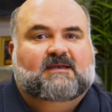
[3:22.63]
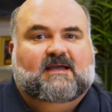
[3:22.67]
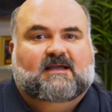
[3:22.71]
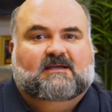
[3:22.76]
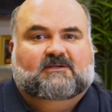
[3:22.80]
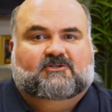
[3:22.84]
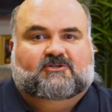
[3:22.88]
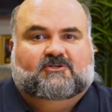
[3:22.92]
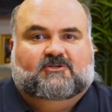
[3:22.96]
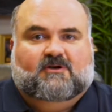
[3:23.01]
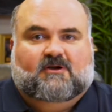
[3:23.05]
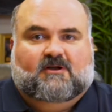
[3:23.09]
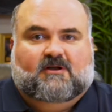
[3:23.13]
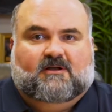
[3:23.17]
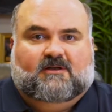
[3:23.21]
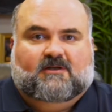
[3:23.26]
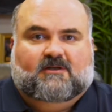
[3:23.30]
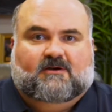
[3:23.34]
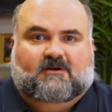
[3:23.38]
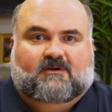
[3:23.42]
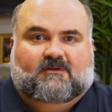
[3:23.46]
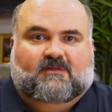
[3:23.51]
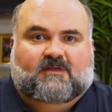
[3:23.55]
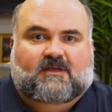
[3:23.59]
nice truck
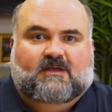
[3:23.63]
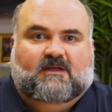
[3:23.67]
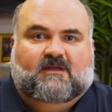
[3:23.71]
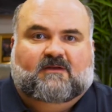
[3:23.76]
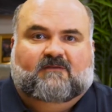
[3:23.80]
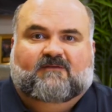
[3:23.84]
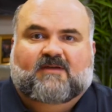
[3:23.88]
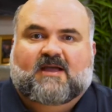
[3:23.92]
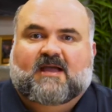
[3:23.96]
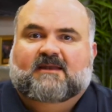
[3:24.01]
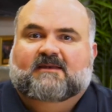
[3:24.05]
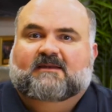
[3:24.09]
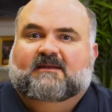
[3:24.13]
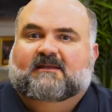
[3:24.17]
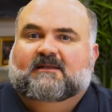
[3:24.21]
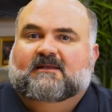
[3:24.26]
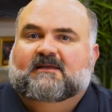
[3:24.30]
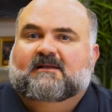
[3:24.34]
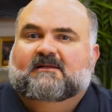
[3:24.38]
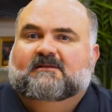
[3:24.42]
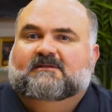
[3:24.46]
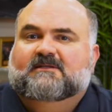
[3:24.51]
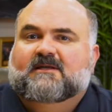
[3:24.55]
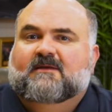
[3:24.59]
and are thinking of adding a
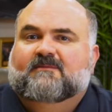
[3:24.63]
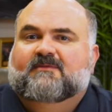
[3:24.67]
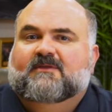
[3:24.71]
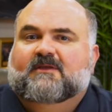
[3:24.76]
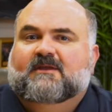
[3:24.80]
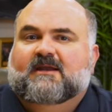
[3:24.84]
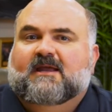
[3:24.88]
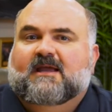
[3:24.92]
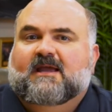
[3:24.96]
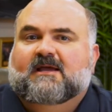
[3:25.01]
little something